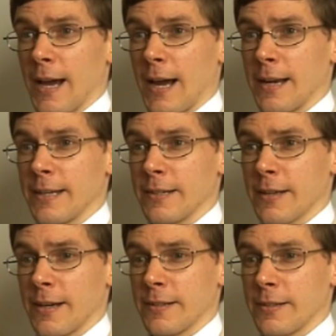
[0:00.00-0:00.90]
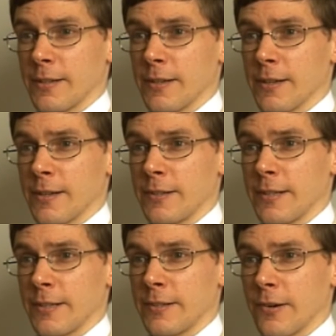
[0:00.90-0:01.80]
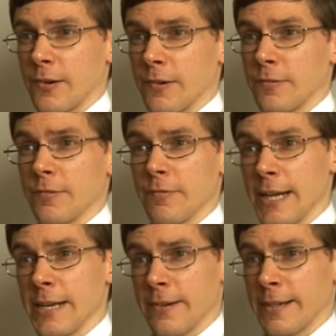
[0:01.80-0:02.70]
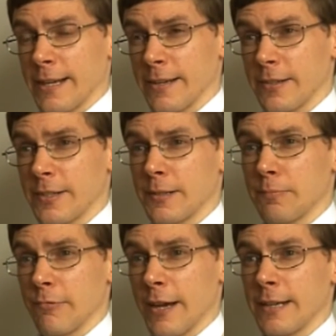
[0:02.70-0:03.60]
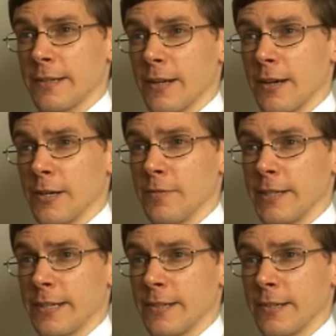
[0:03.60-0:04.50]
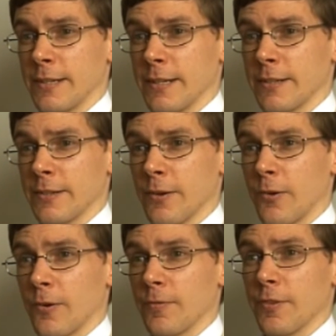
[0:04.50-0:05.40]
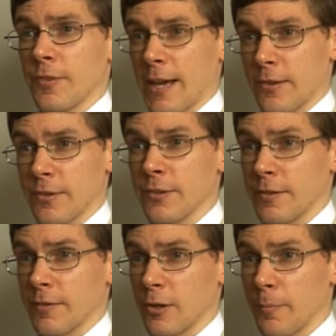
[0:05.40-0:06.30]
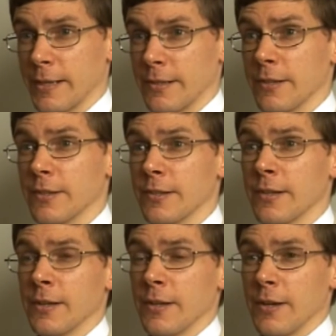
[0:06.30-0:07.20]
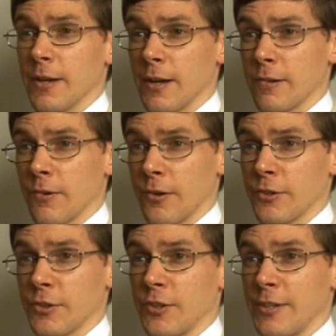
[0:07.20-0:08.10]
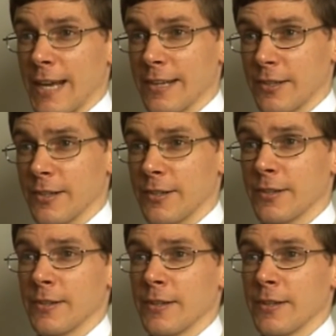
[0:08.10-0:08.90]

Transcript: And it's going to consist of radio antennas spread over distances of thousands of kilometres across the desert